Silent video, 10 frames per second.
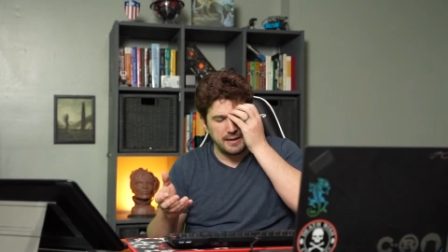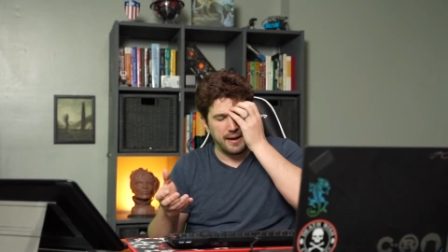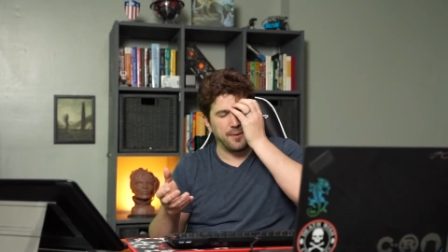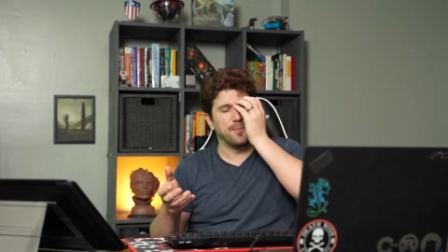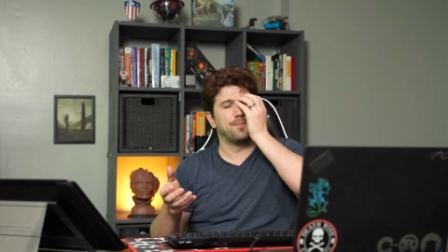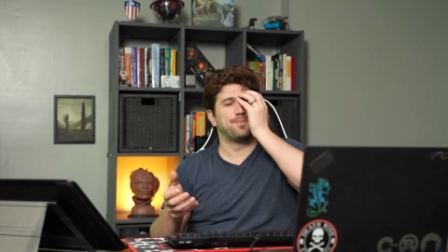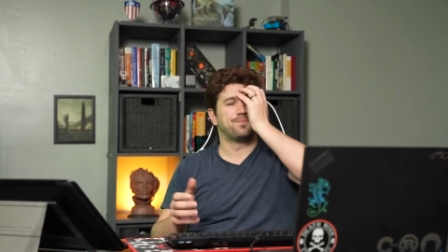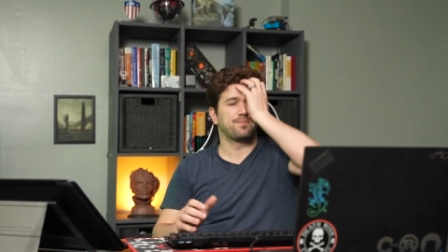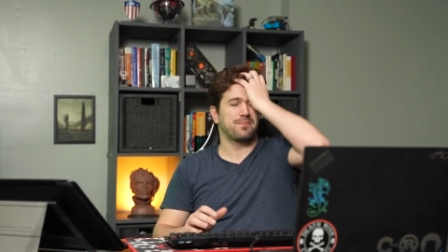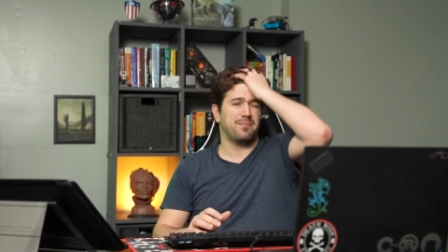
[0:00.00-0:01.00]
Now,
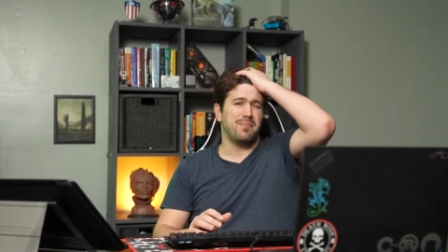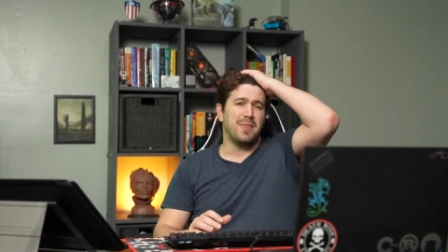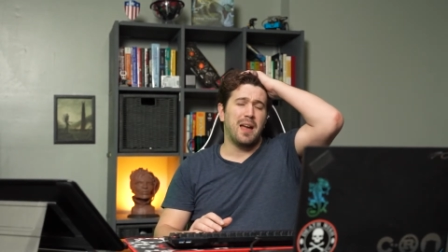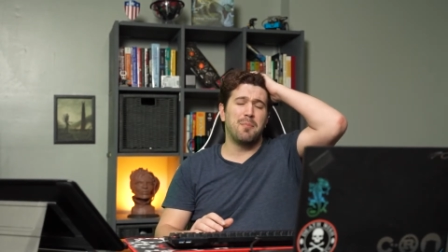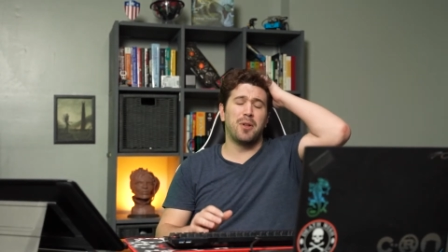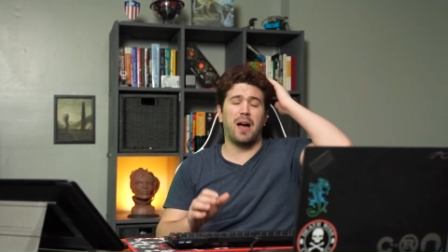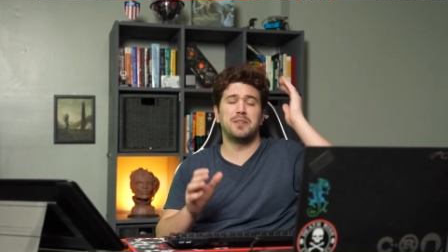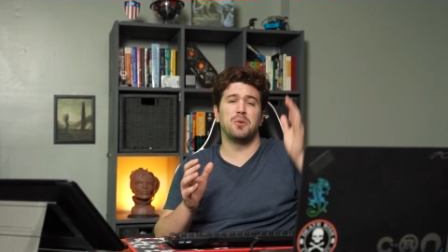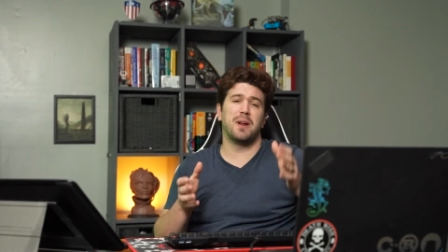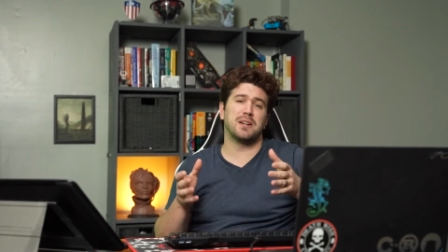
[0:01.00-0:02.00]
I'm, um, I
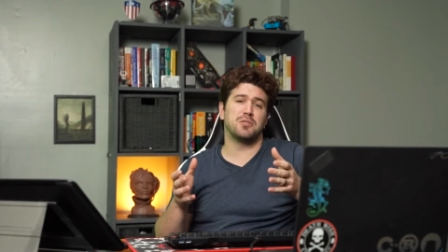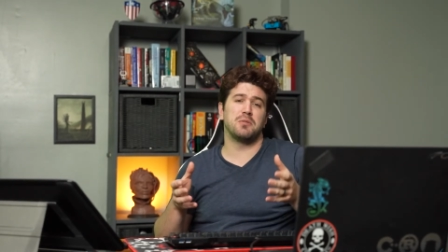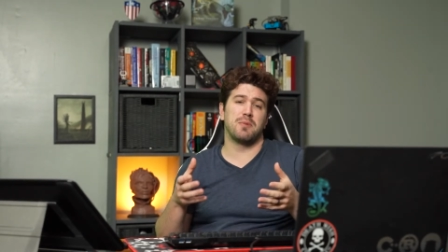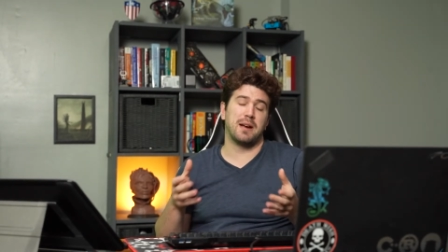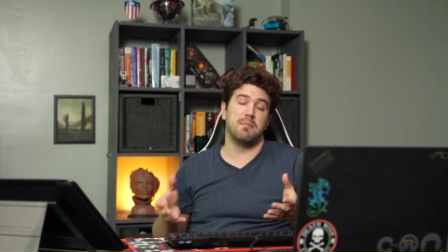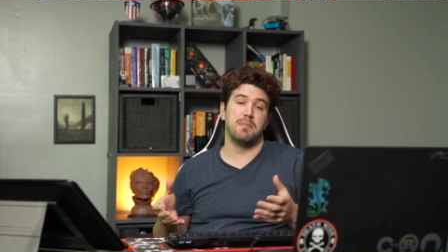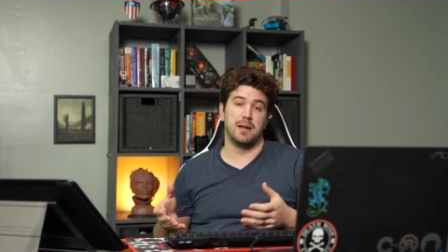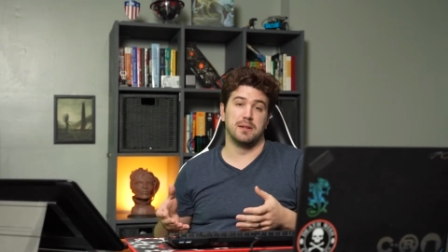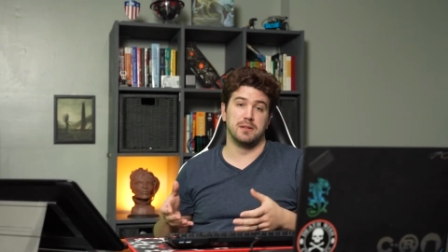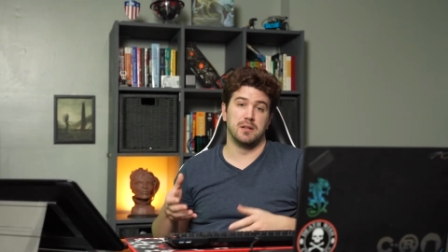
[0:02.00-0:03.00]
do not actually
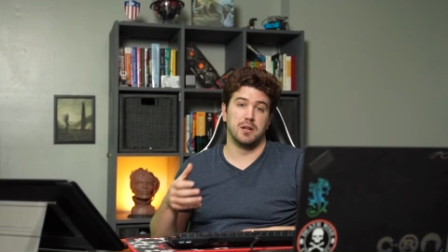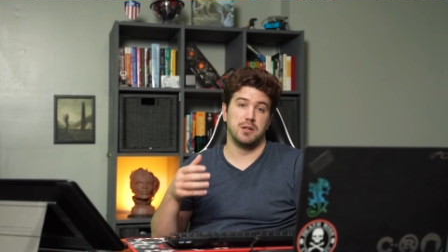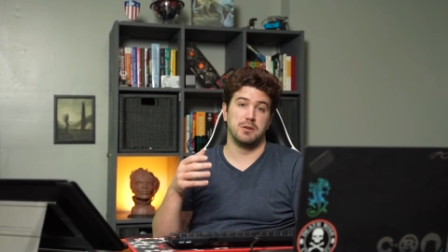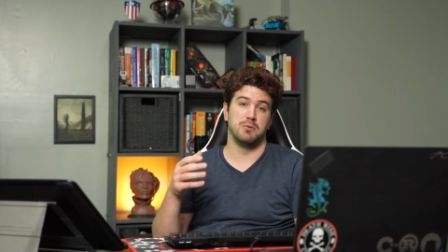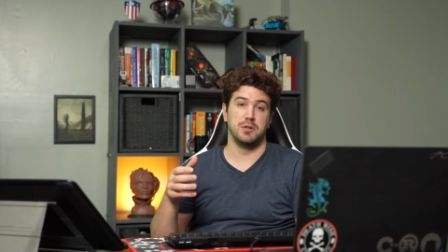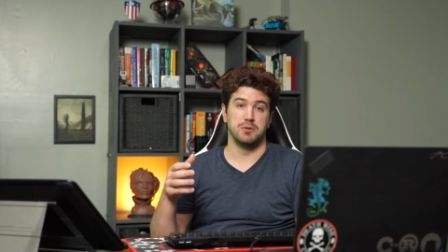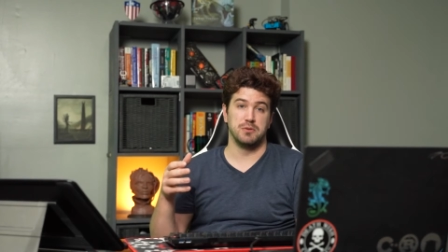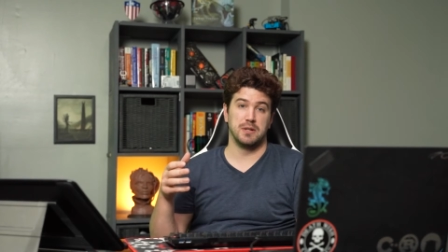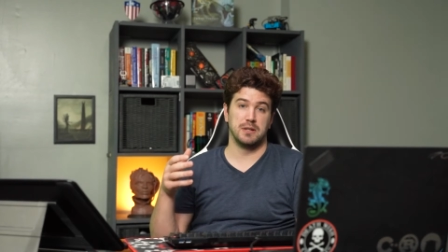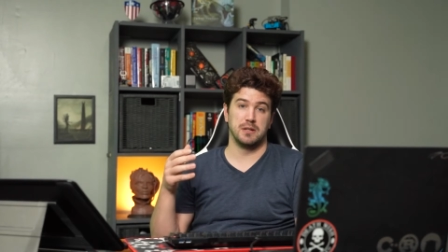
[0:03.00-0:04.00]
recommend you
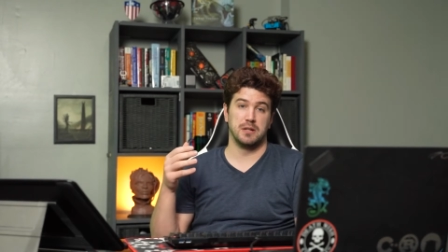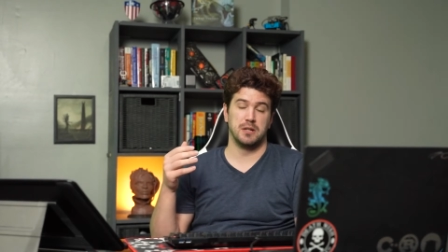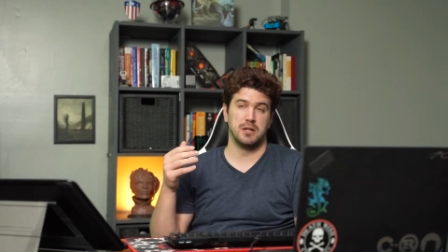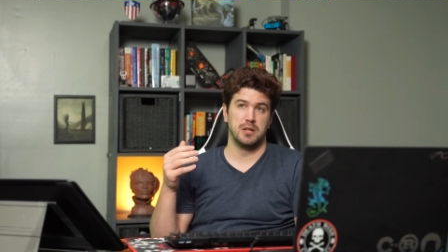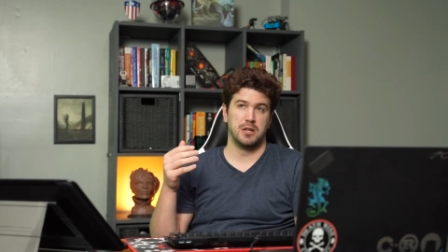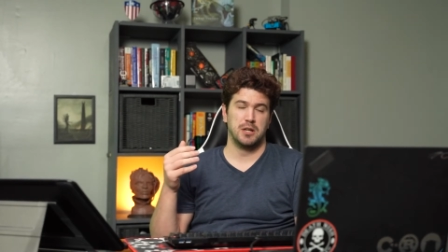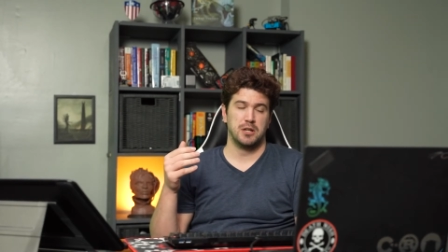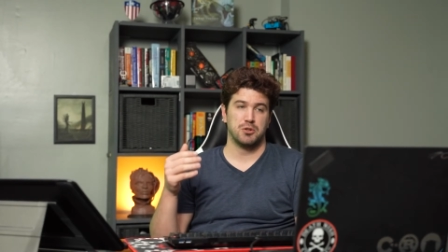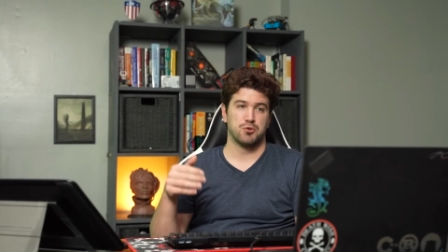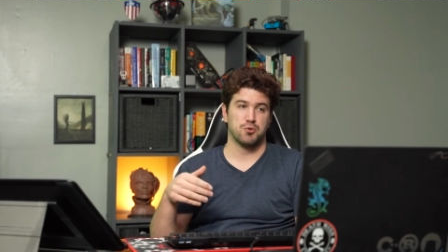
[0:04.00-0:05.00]
using
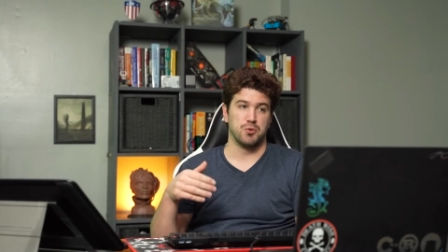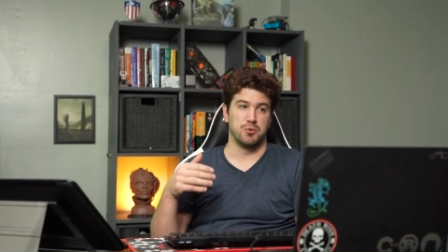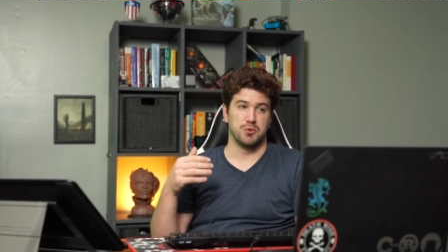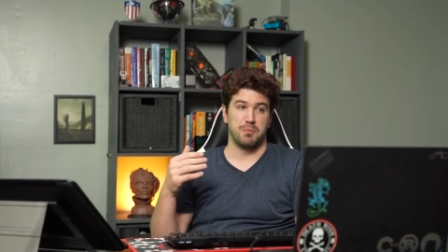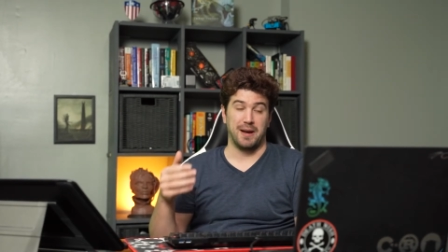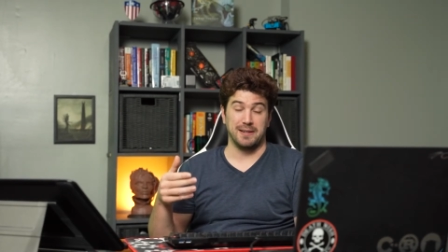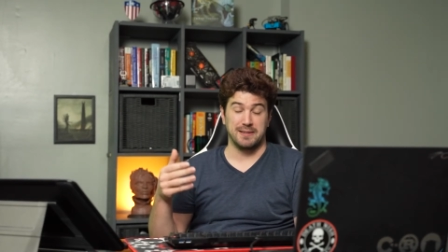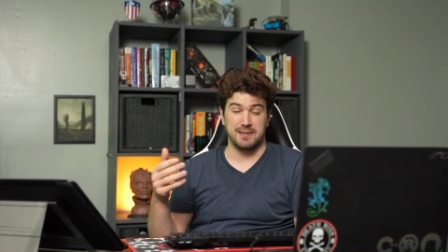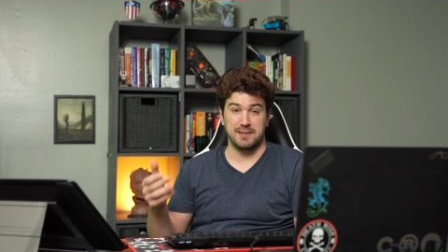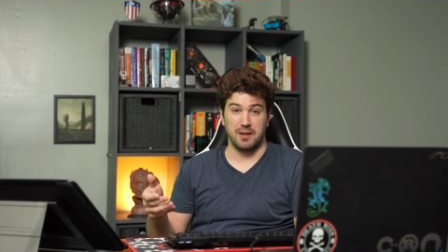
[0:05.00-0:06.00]
`chroot` by
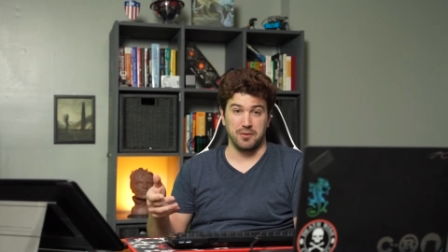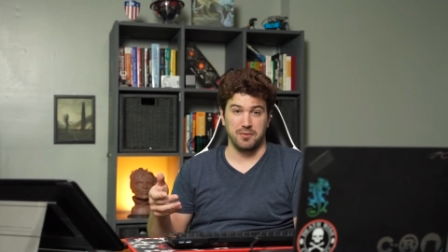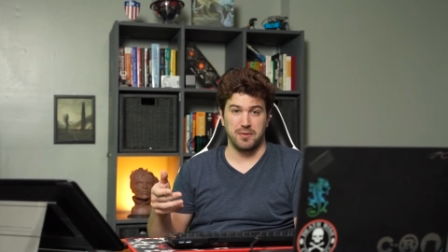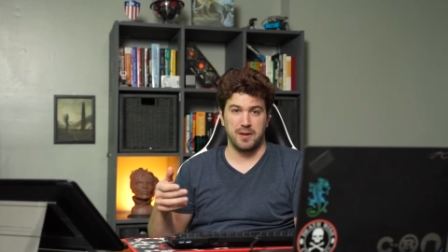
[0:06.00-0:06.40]
itself.